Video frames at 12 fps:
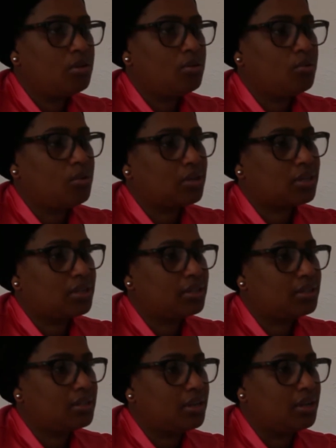
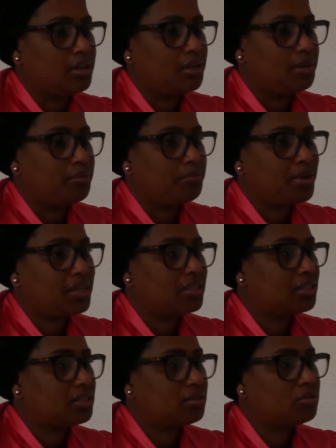working in
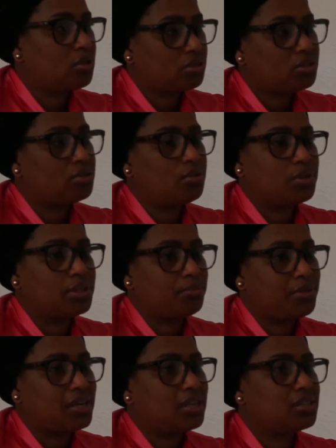partnership, in
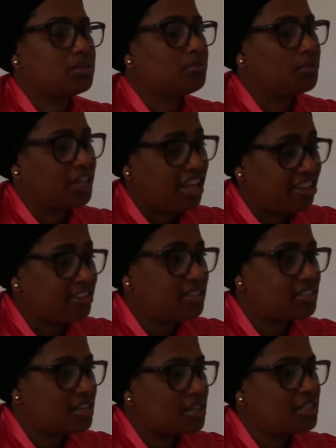partnership with the
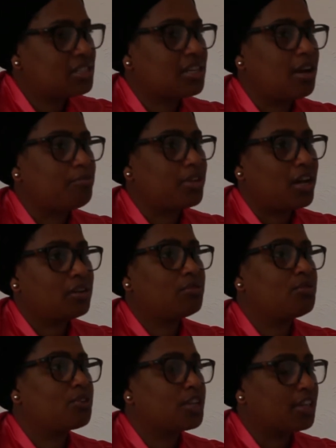NHS. I'm the
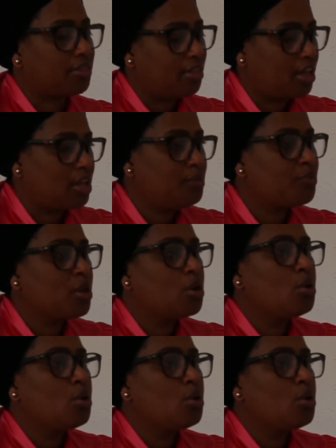advocate there.